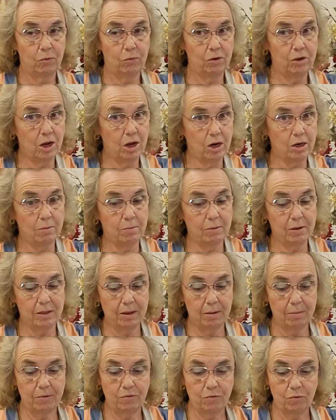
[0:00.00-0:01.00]
We talked about
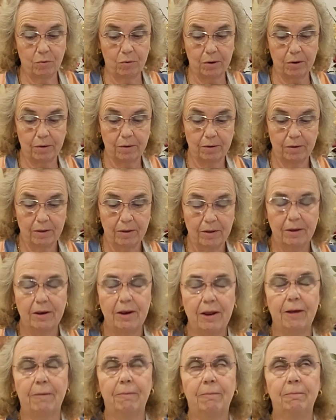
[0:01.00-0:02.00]
that before.
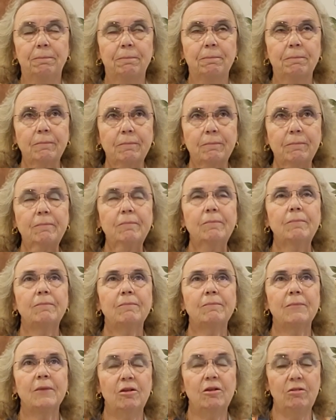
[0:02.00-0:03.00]
Now,
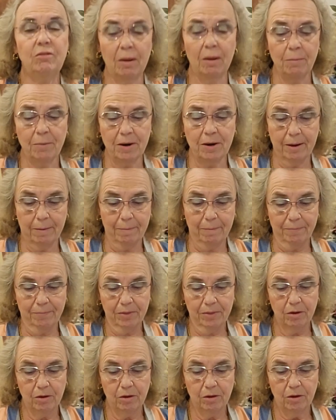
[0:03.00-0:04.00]
to sum it up,
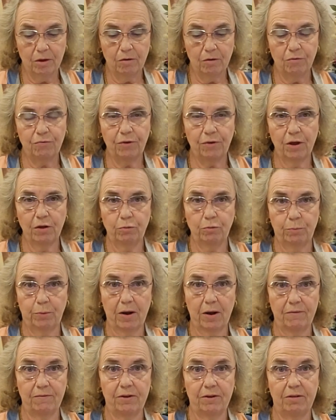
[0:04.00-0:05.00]
false
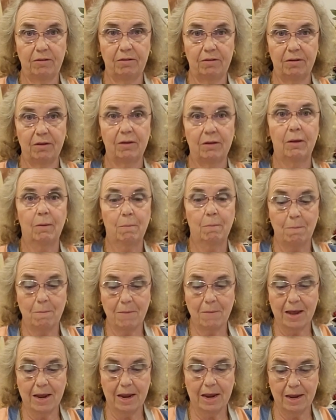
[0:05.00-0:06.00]
prophets
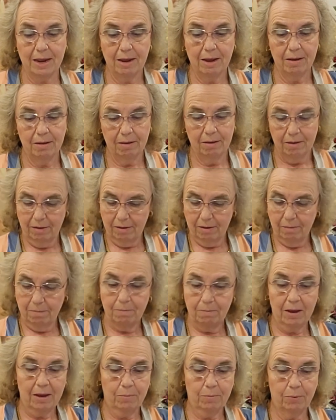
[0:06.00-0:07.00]
may
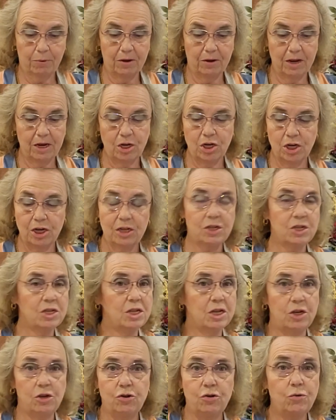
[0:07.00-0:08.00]
make predictions
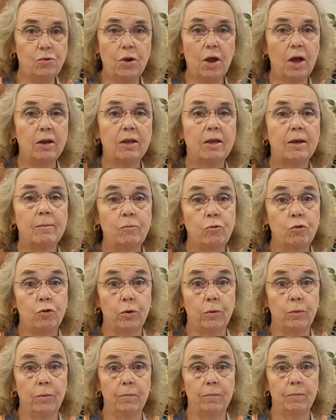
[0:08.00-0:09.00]
that do not come
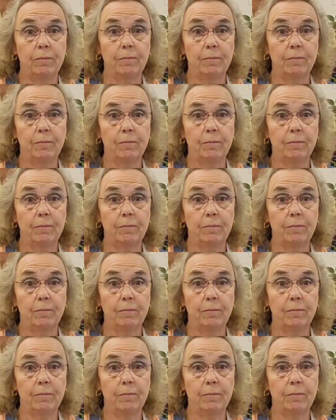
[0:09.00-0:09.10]
true.